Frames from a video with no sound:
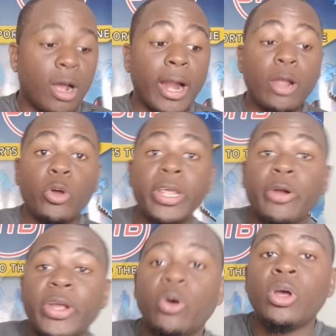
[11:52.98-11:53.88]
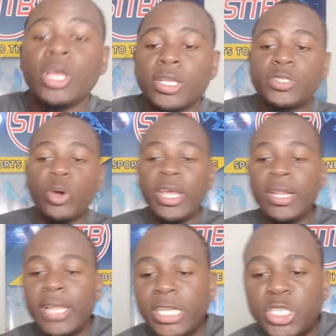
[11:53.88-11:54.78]
Alright, good. Here we go. So
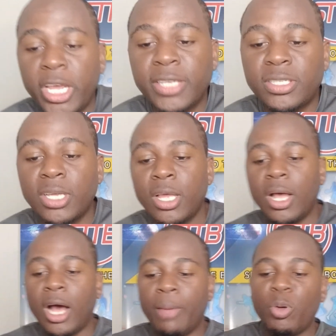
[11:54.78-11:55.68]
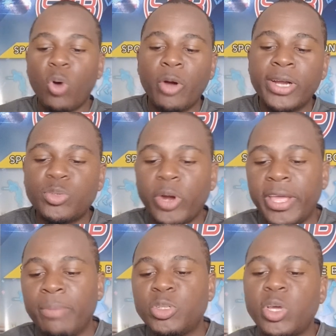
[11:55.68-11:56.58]
in that chase, the Warriors were
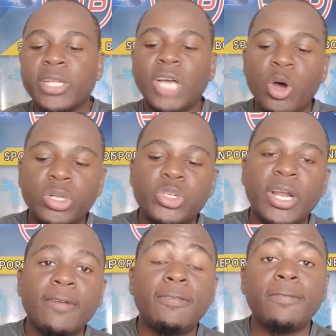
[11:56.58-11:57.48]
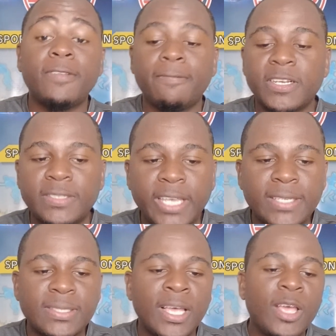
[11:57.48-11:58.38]
able to get 150 for
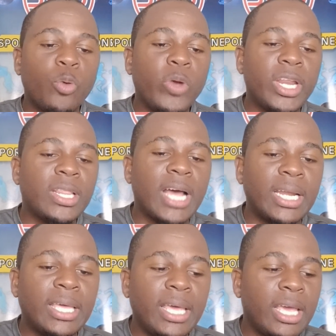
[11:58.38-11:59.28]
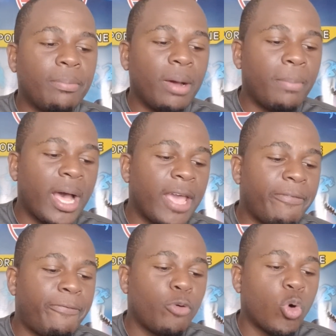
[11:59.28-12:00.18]
6, winning that game by
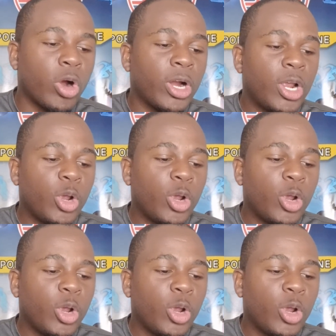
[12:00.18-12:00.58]
4